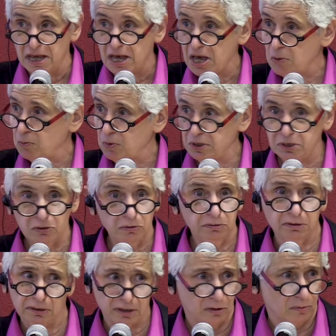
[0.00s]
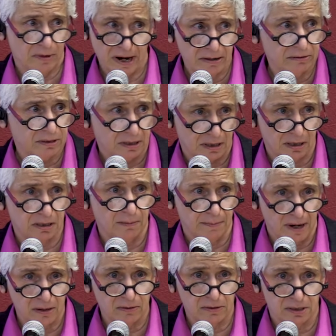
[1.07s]
And when you look around at the
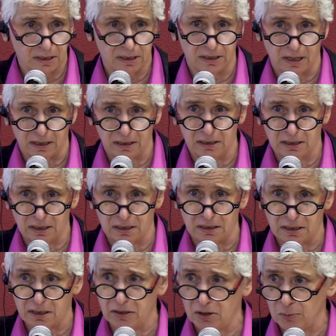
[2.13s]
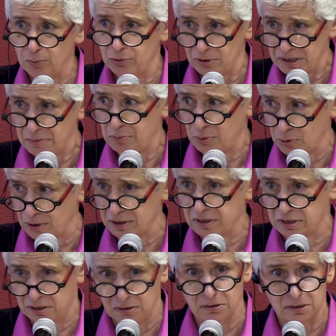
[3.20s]
democracies that exist, they're pretty poor
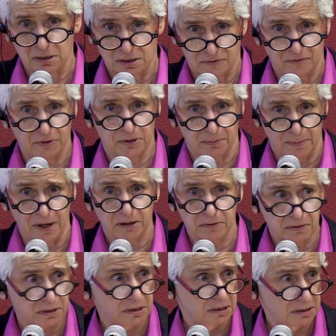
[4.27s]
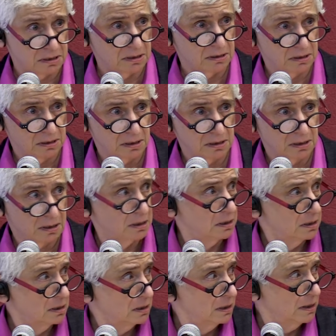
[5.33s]
excuses for democracies.
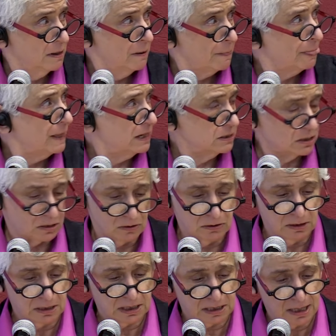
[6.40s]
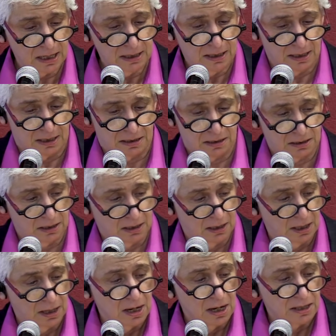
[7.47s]
And students say this.
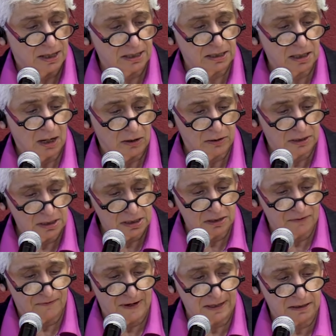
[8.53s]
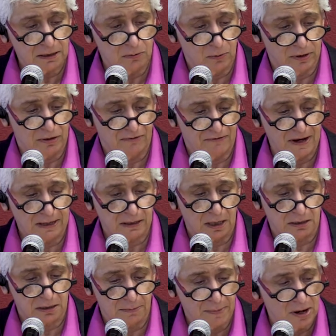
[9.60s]
They are disaffected with the fact
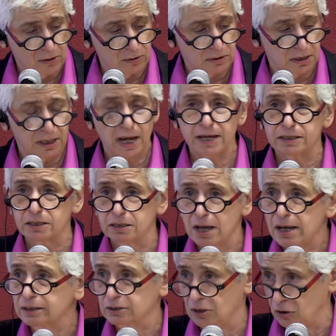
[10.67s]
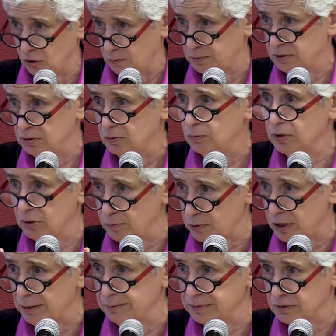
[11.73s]
that democracy has not coped with the
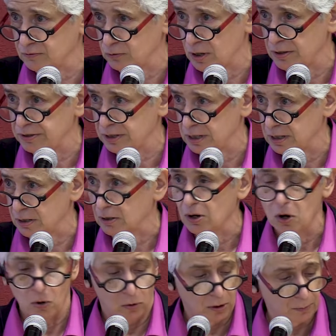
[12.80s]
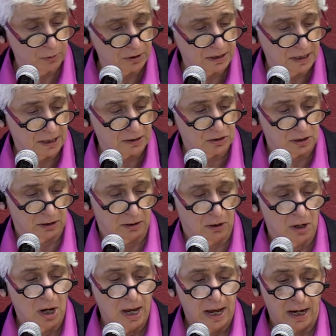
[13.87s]
problems of wealthcare or protection
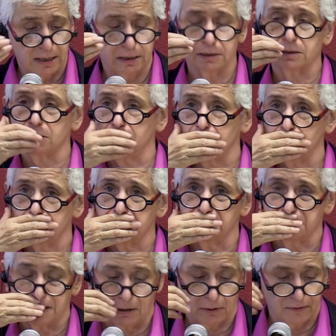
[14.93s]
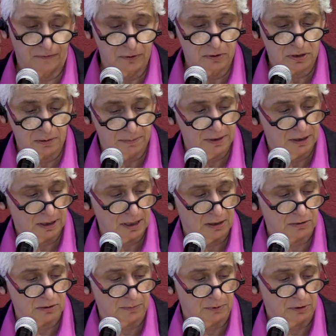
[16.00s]
and institutions that refuse to be
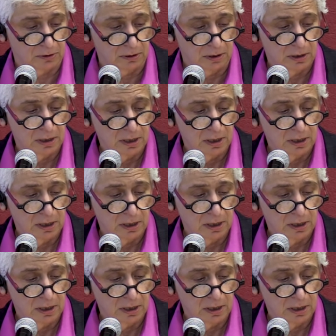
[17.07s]
accountable.